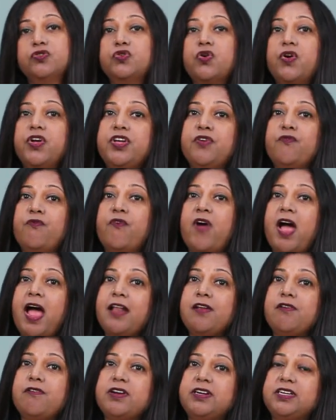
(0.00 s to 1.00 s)
So
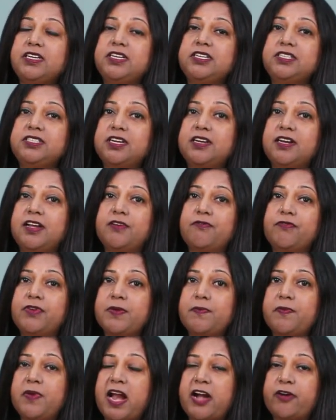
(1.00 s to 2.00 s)
evaluate each and
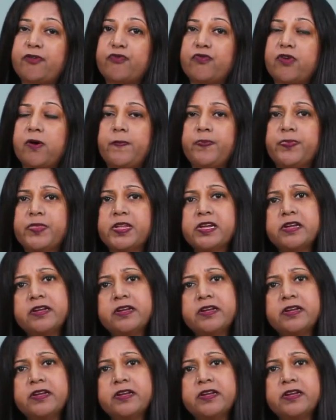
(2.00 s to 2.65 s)
every platform.